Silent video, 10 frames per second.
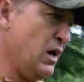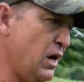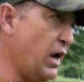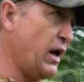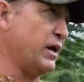
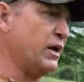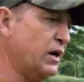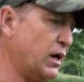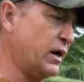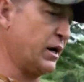And uh,
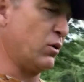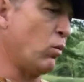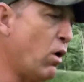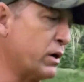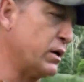I'm going to
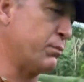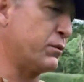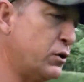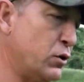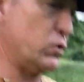walk up
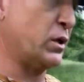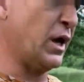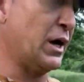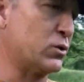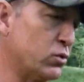to the
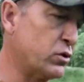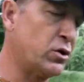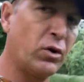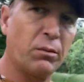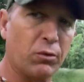actual
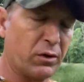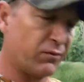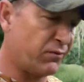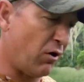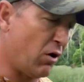Stoney Brook
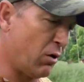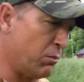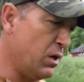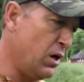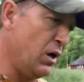Farm
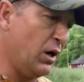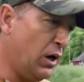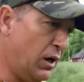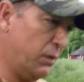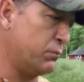
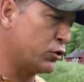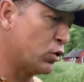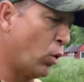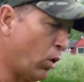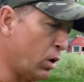um,
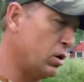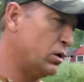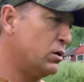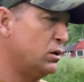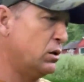store
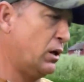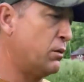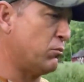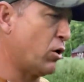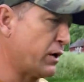and
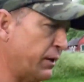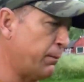market